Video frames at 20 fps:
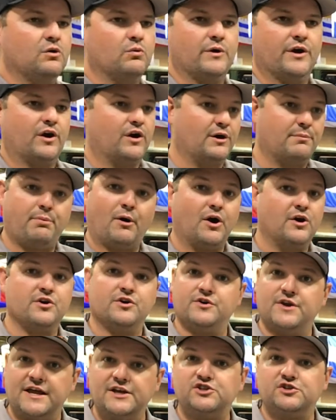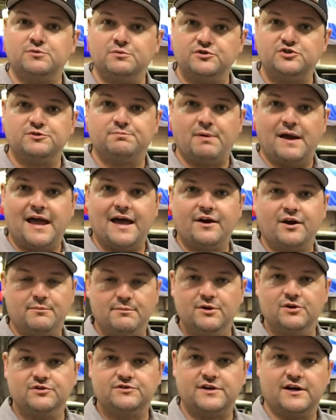We are a partner nation with Japan, our
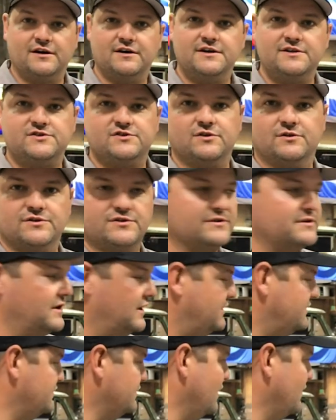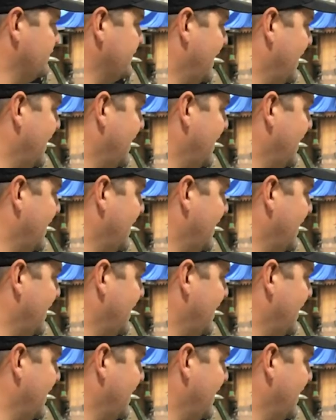militaries, so it's, it's no